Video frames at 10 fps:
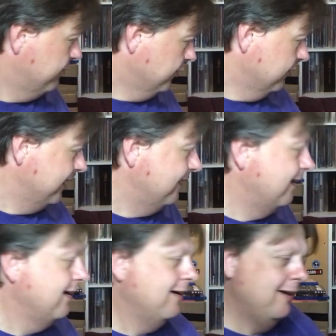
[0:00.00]
for it,
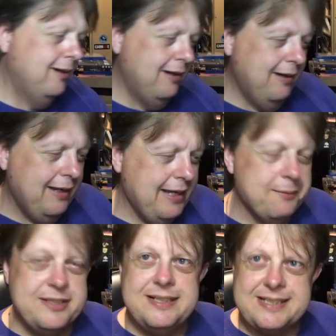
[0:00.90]
it
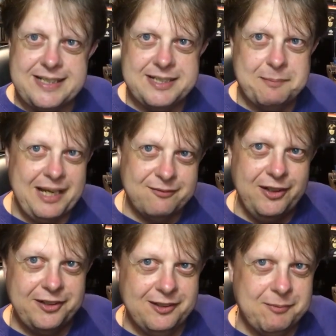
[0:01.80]
was listed as black
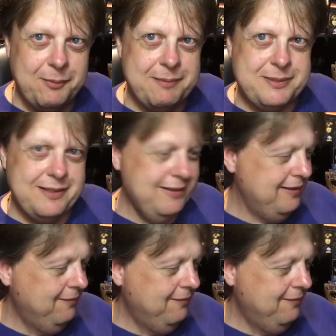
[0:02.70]
vinyl on the website.